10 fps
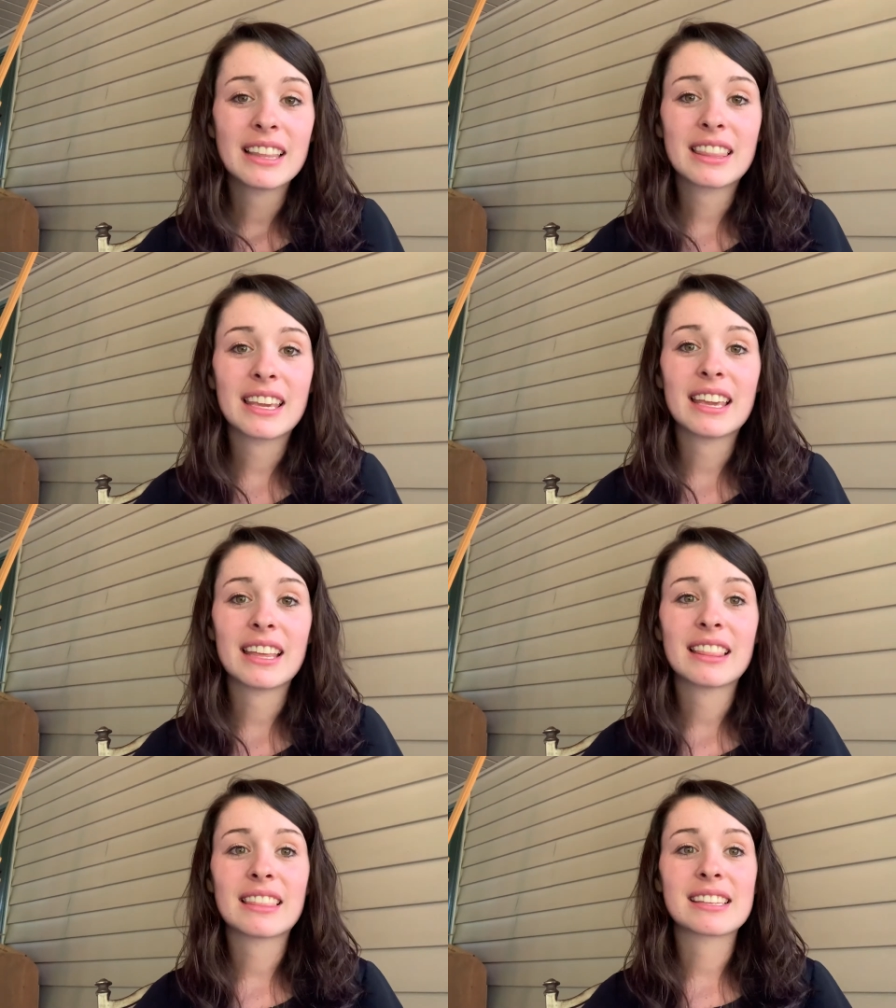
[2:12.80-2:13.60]

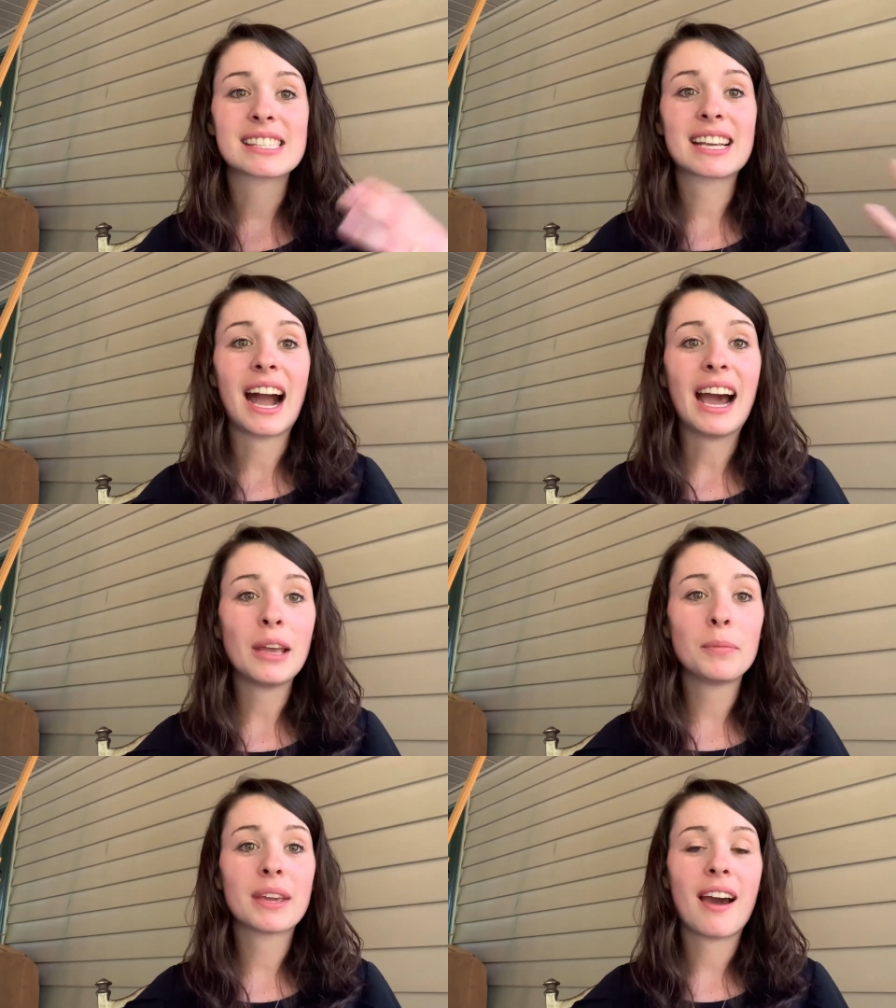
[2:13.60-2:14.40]
The, the
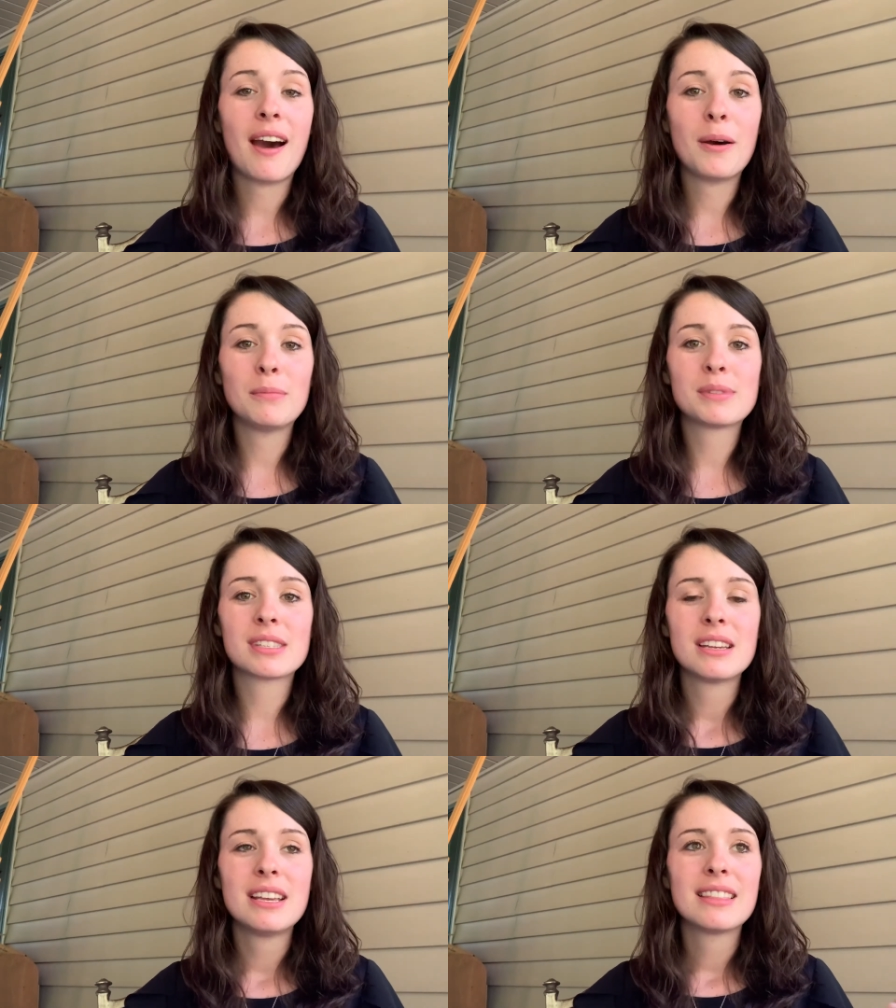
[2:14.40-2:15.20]
sky becomes
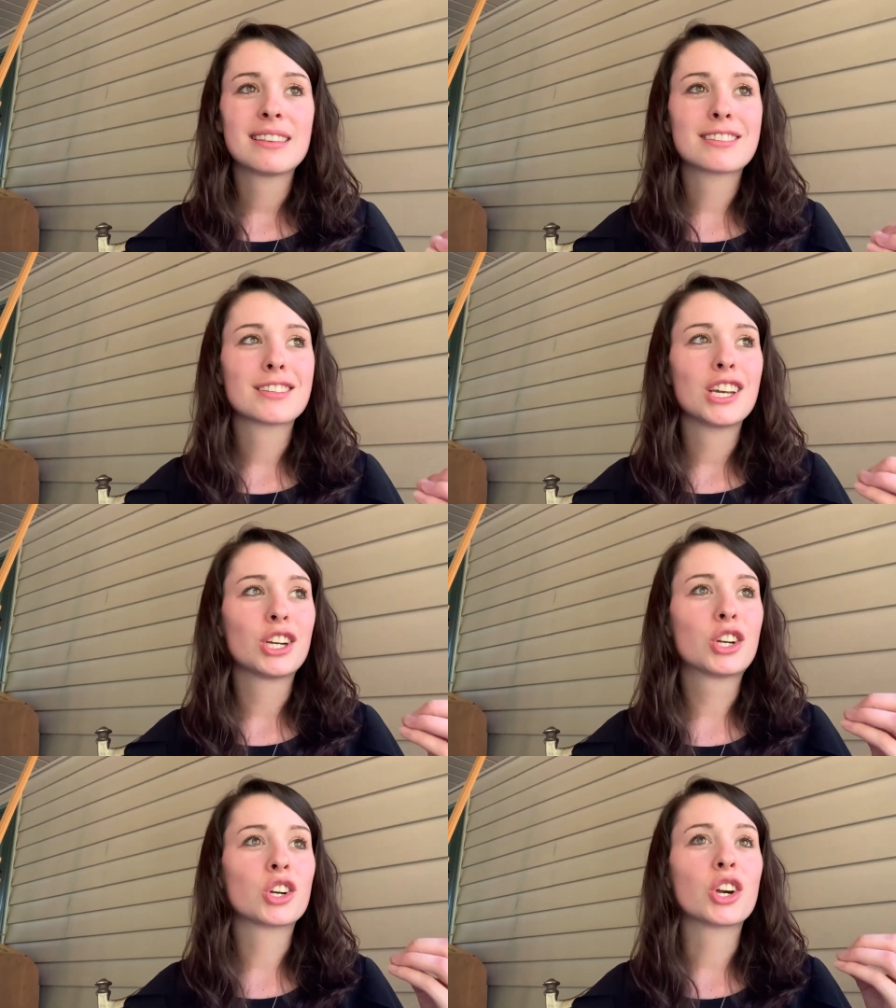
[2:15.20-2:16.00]
this
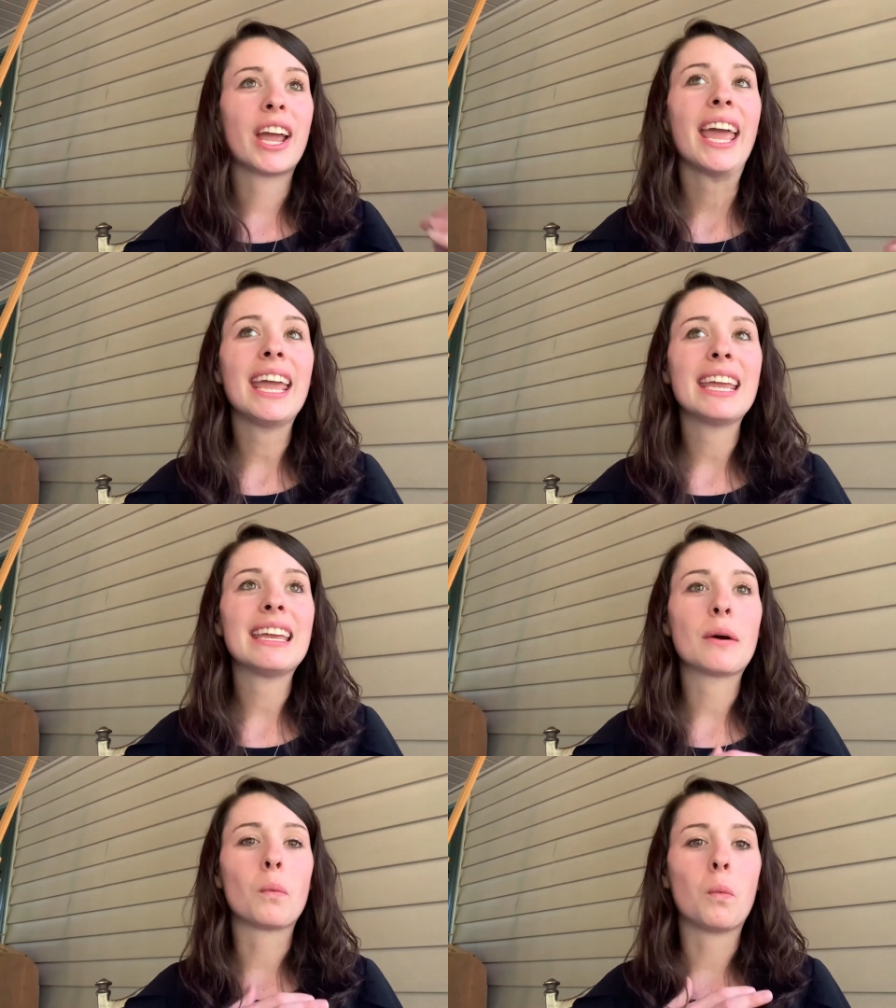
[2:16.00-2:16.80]

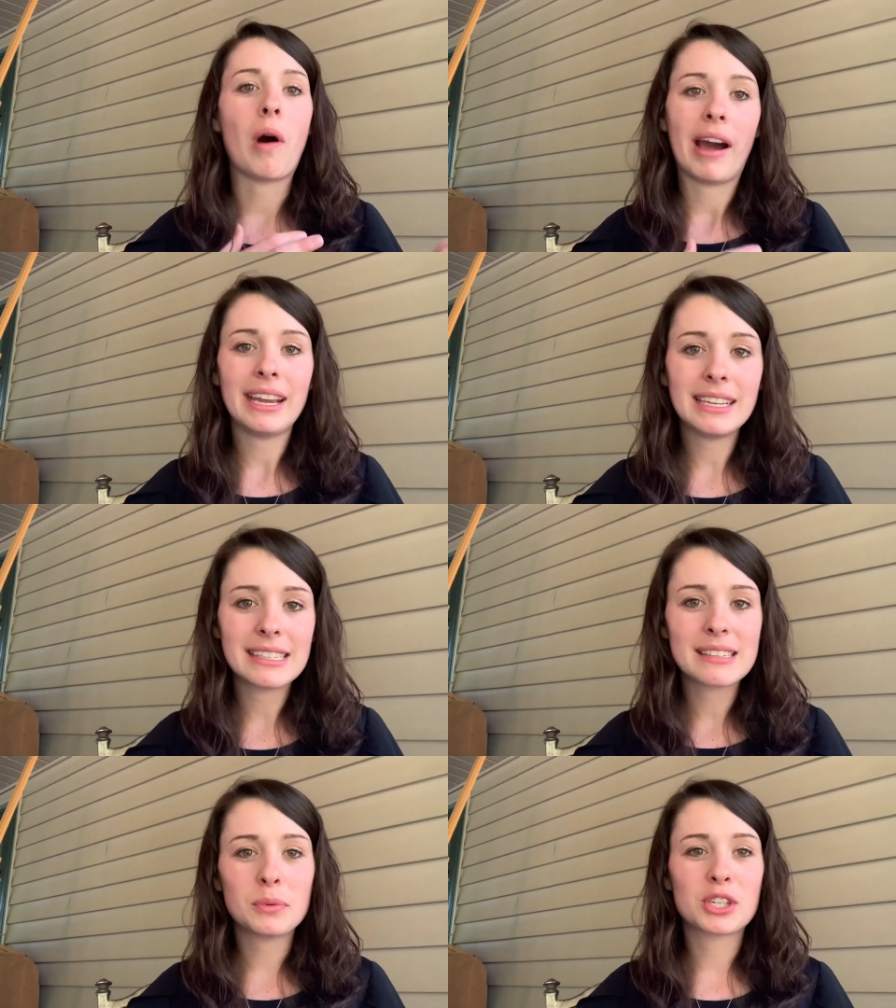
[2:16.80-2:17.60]
gray
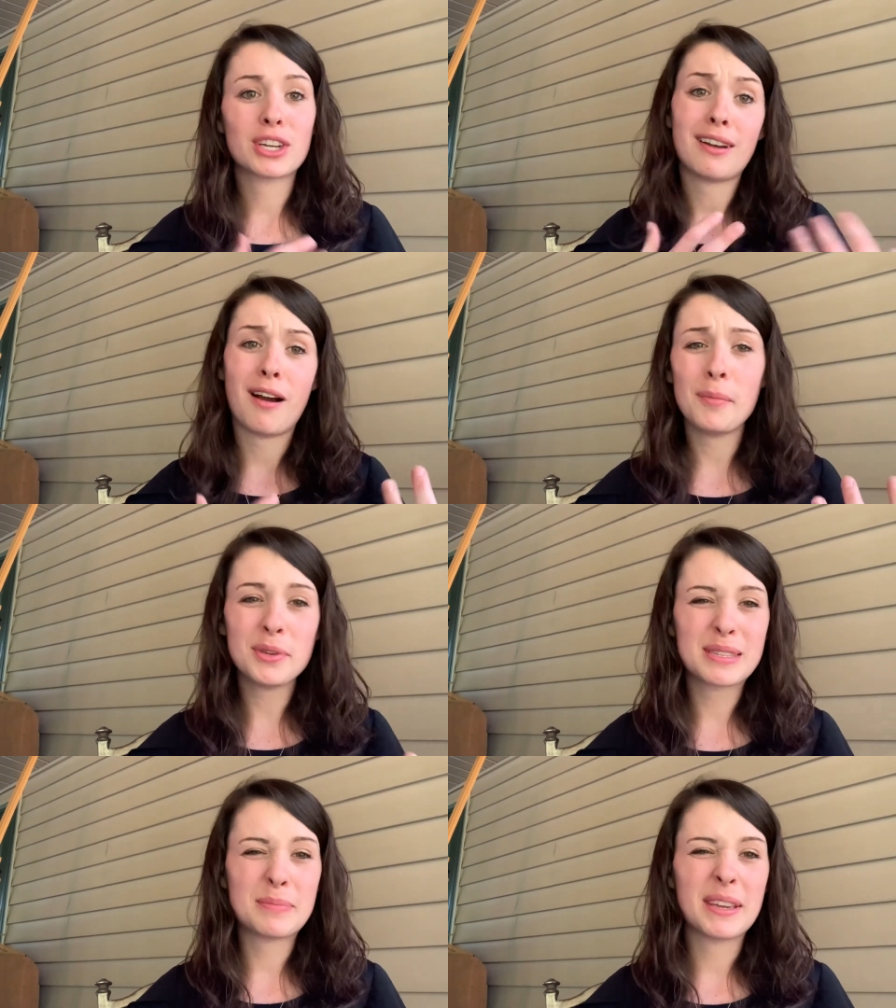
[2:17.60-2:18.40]
white, which can
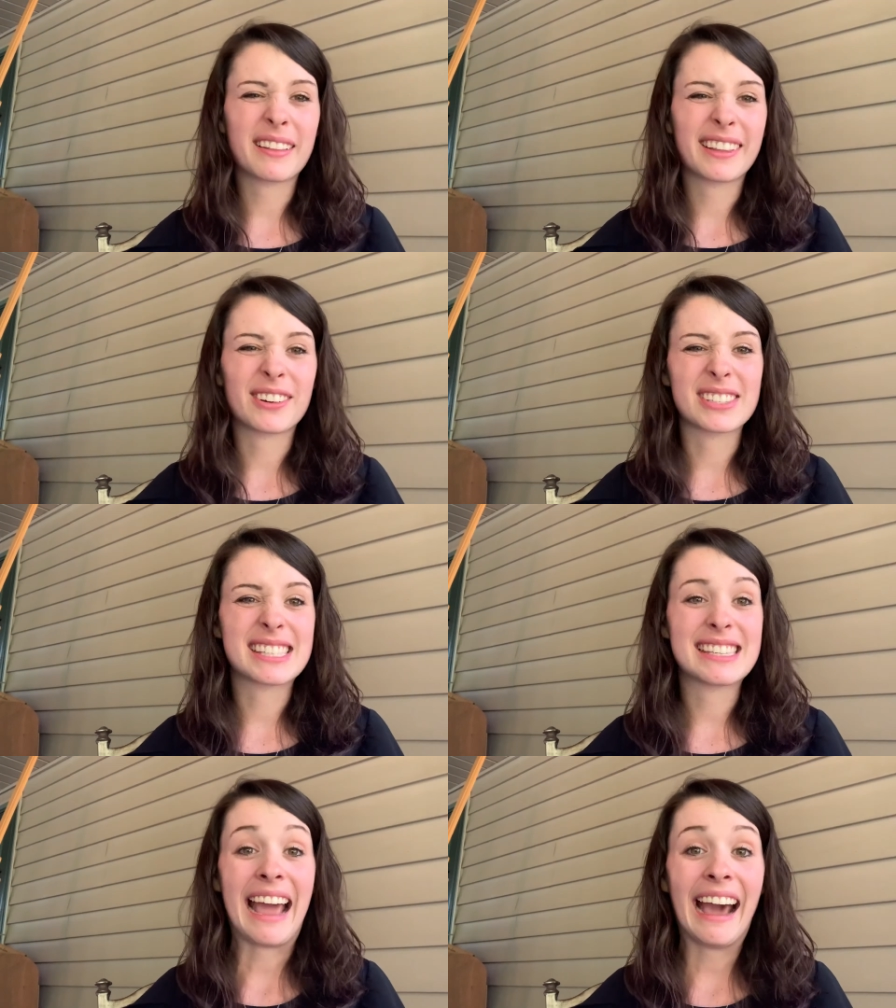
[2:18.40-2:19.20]
almost be a little
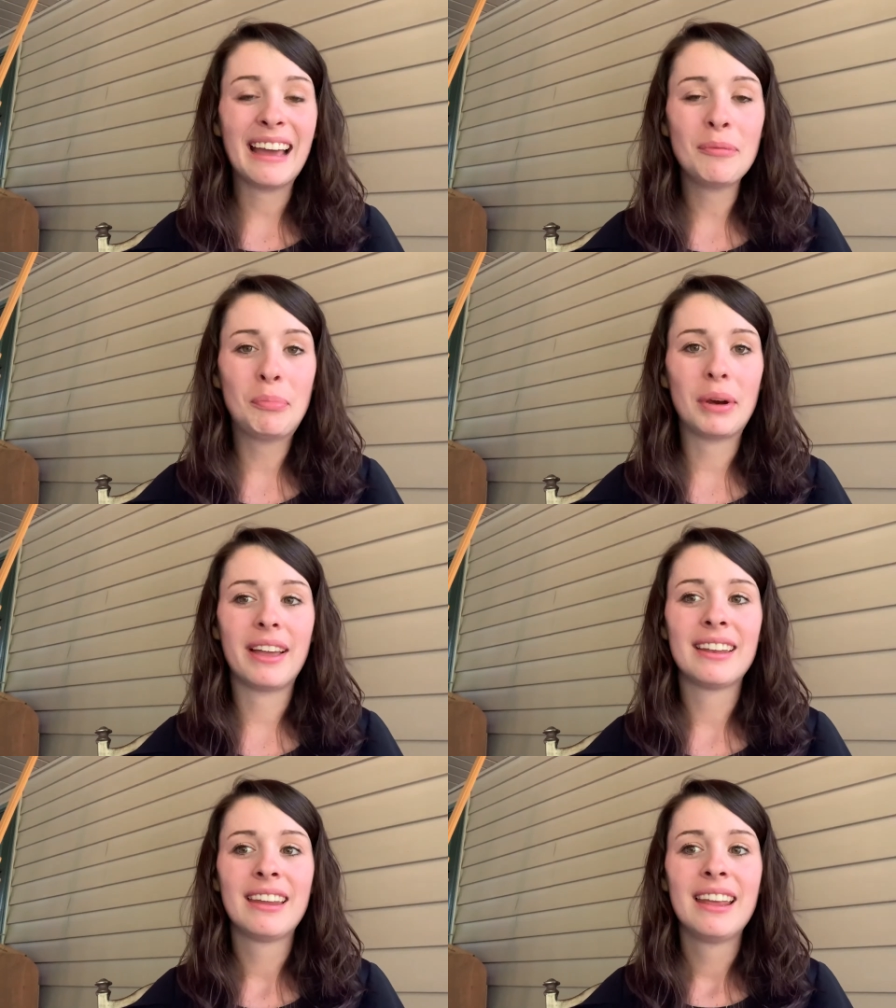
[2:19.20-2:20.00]
sad, but